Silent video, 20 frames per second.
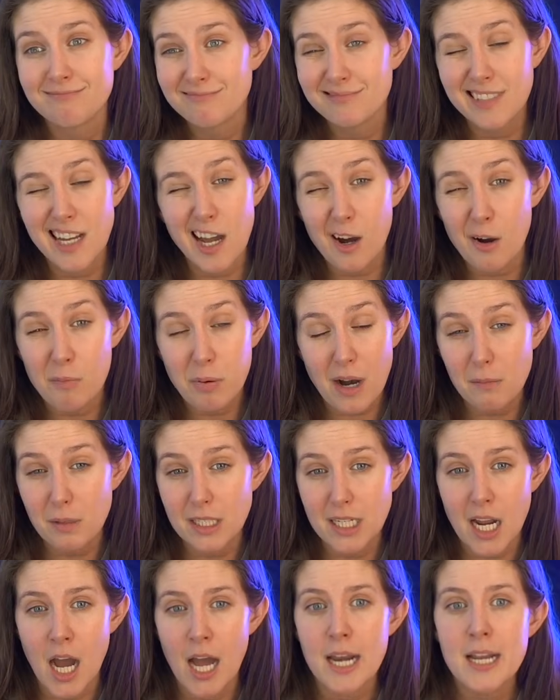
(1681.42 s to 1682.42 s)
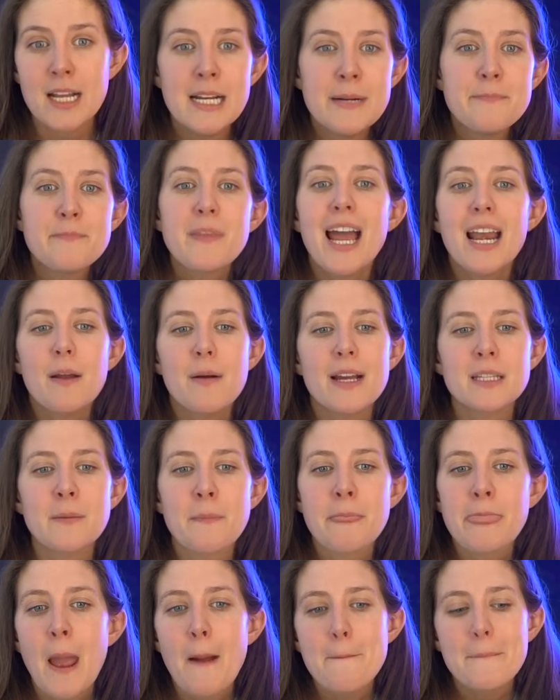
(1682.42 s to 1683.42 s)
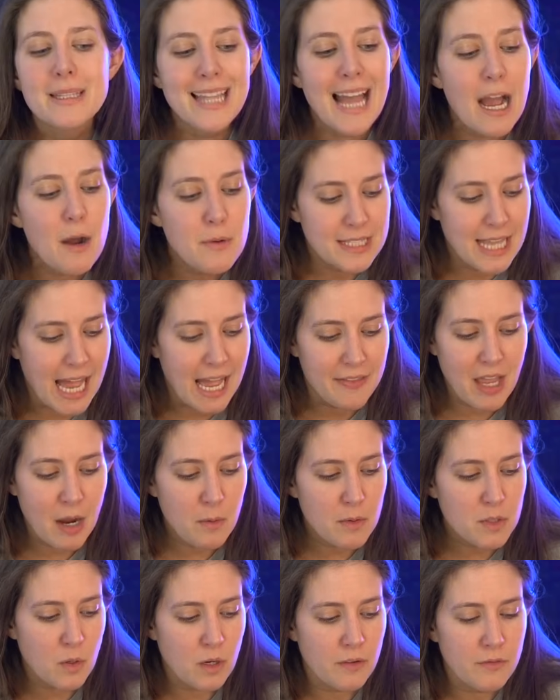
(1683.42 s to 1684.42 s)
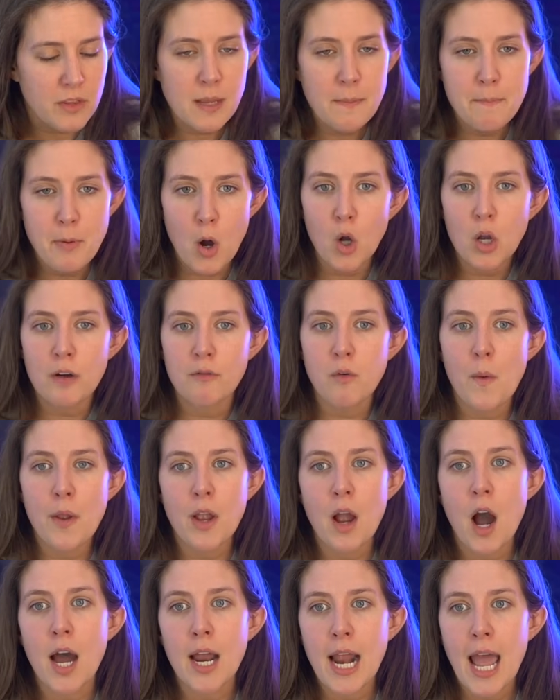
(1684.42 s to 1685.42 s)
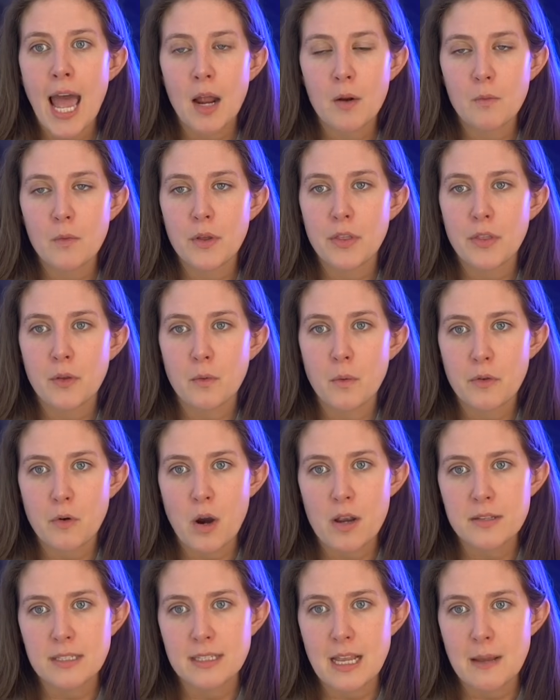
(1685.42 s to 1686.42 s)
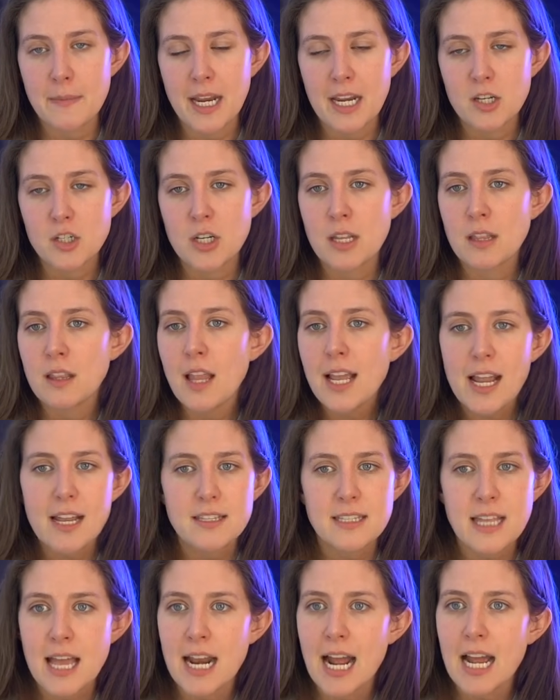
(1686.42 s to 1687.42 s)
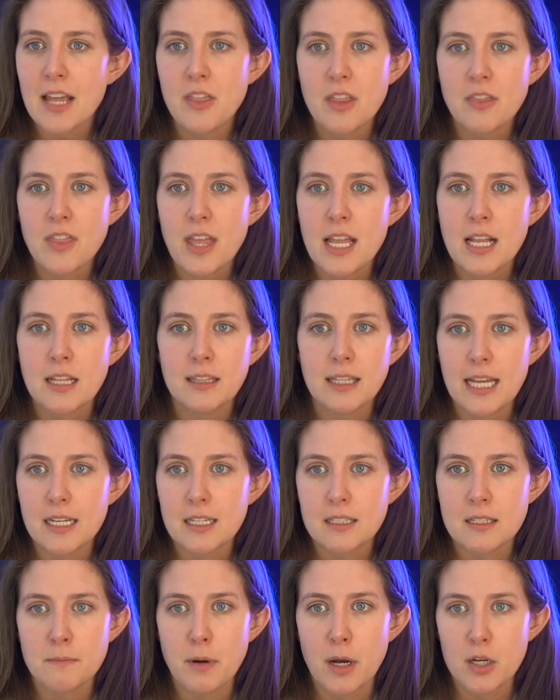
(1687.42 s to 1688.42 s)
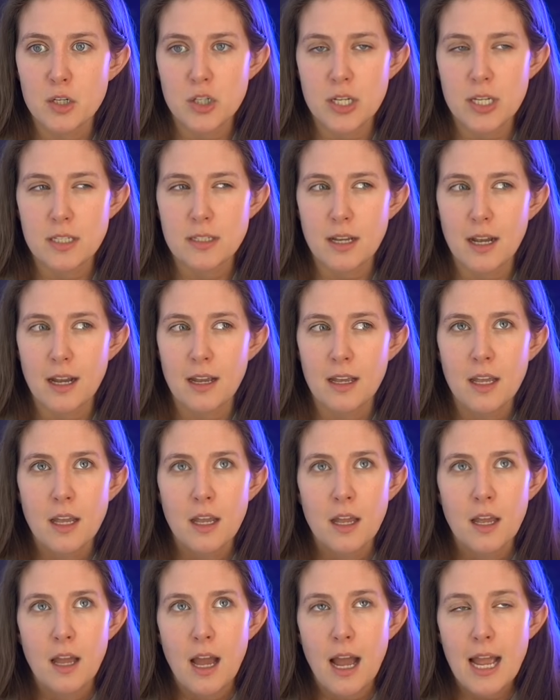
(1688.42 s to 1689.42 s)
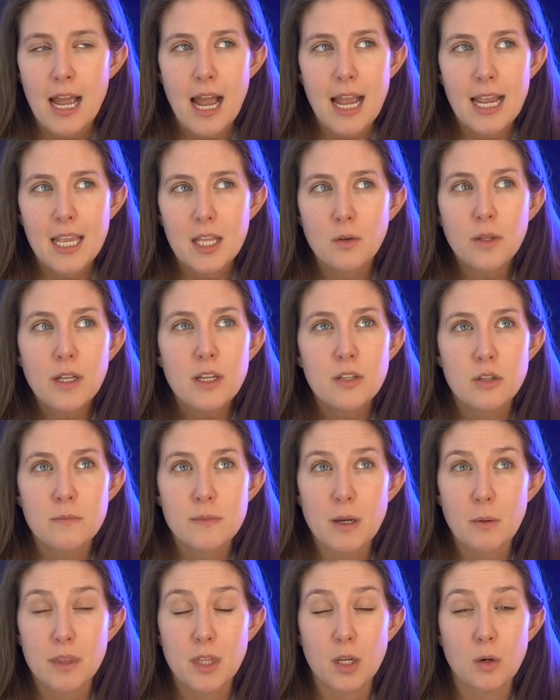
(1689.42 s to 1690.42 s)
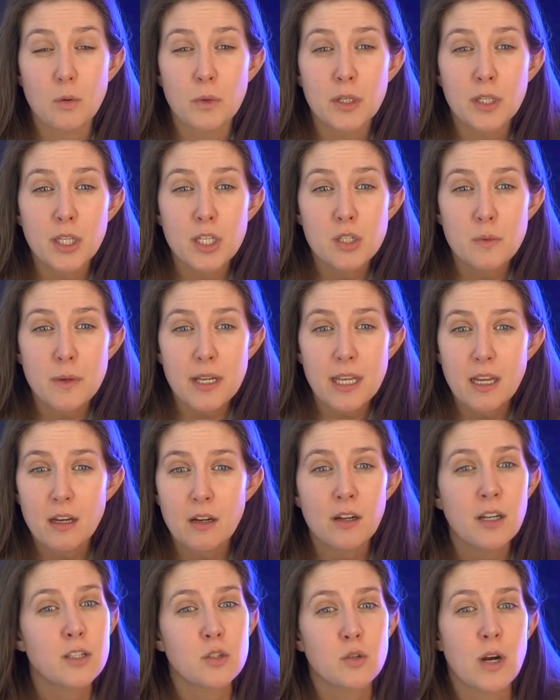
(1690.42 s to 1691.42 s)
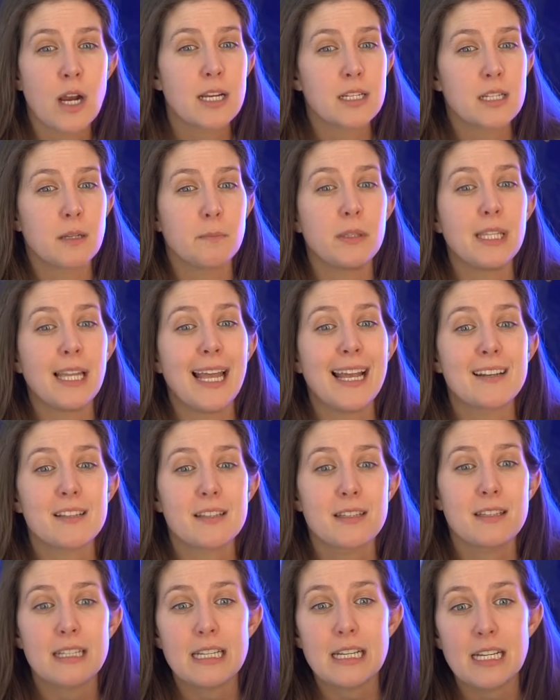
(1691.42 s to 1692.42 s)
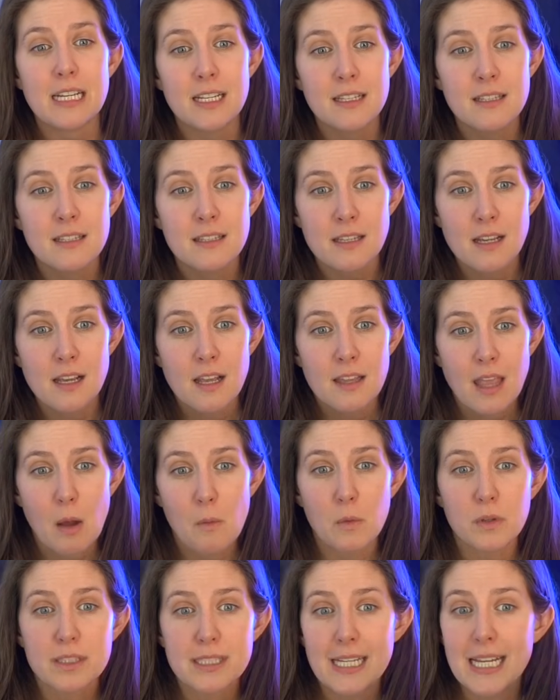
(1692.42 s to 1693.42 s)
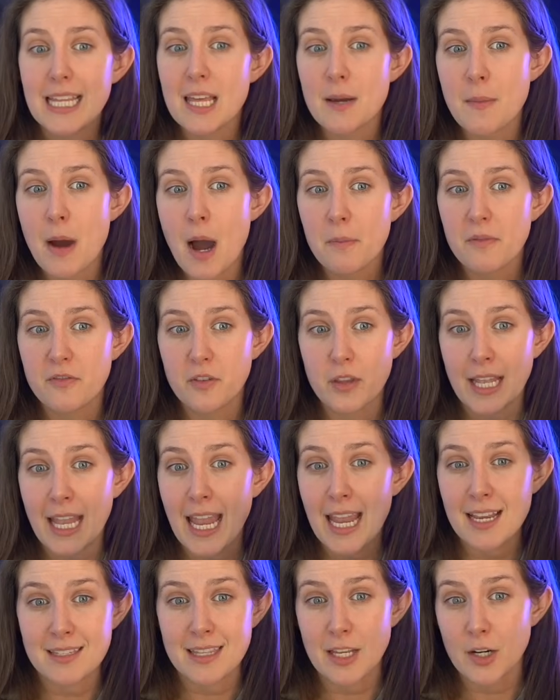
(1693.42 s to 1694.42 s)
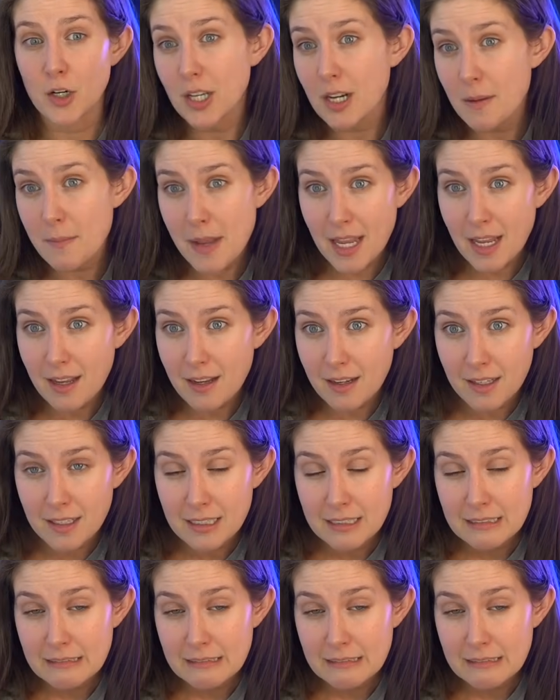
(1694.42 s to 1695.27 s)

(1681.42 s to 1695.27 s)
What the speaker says: No, probably not. Anyways, but that was that. That was sort of the bulk of what we got at with cross-examination. Like I said, I think they landed some punches. I can only assume that what they're really doing here is trying to plant seeds that will tee them up for the case they're going to make